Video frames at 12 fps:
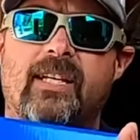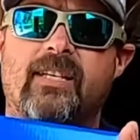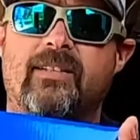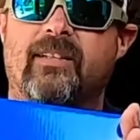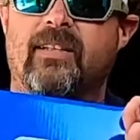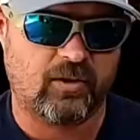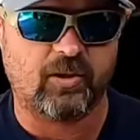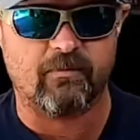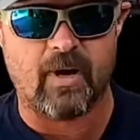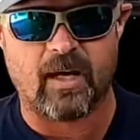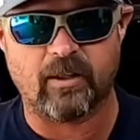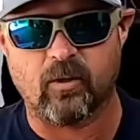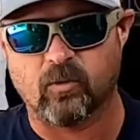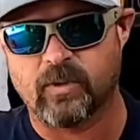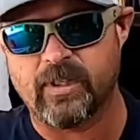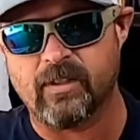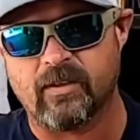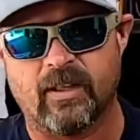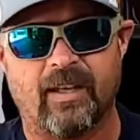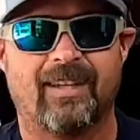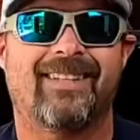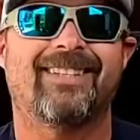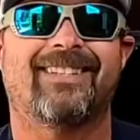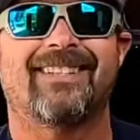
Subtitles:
is. Shimano reel. This